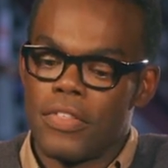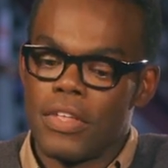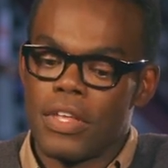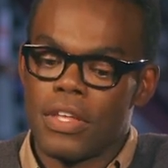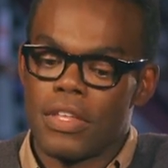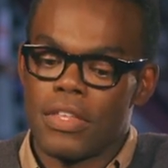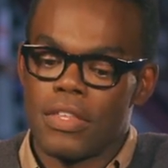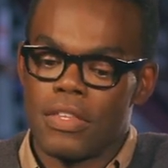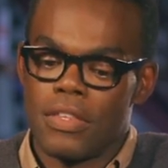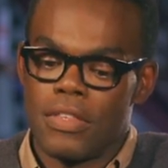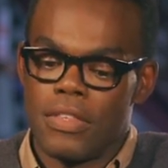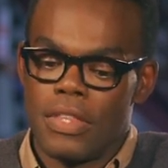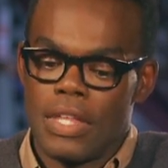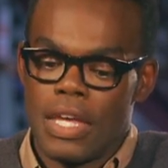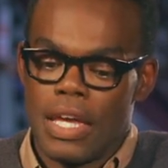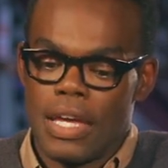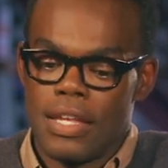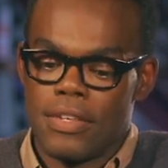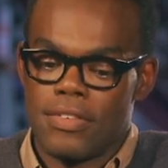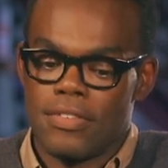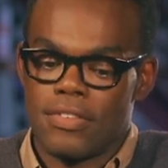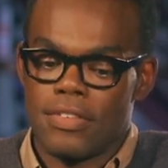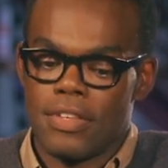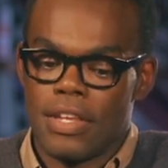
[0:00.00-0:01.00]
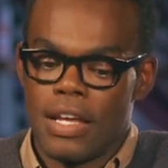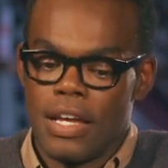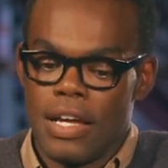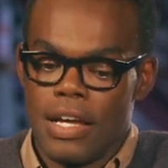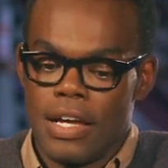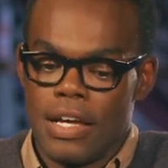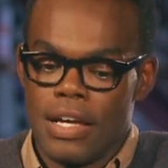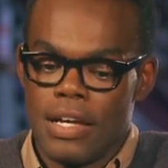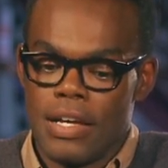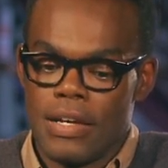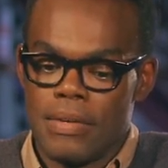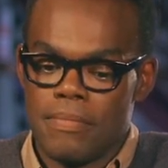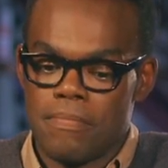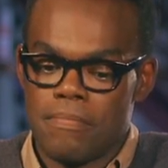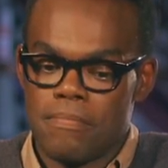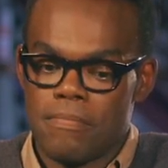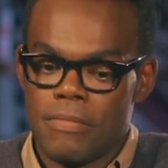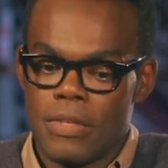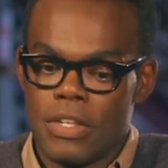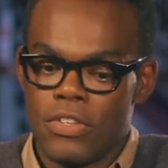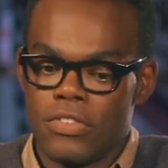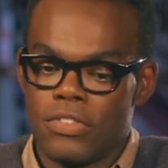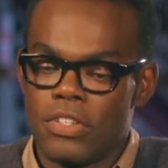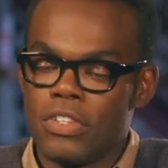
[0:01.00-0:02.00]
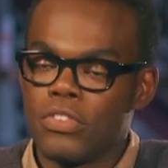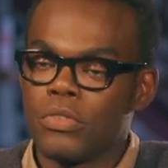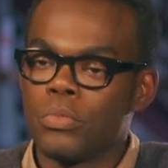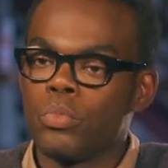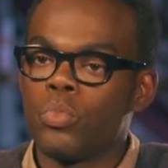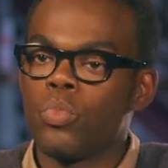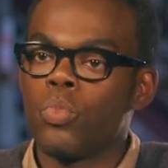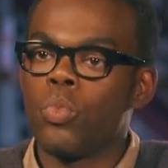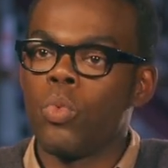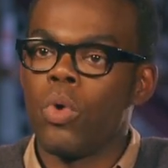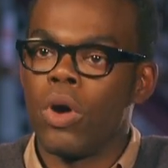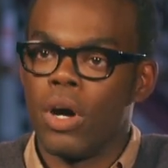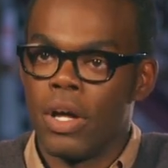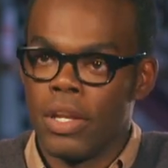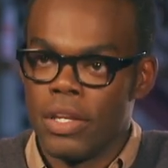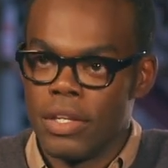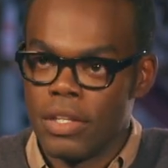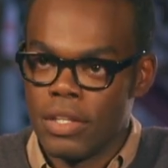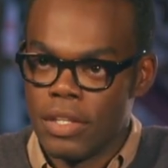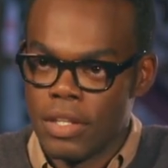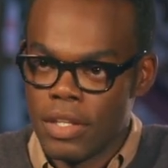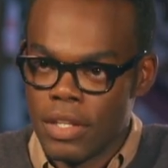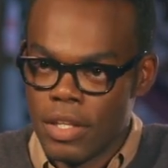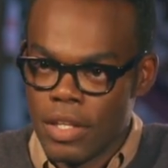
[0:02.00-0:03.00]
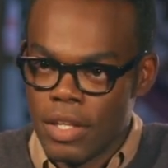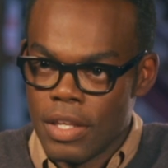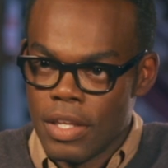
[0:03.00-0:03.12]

think that in season 1,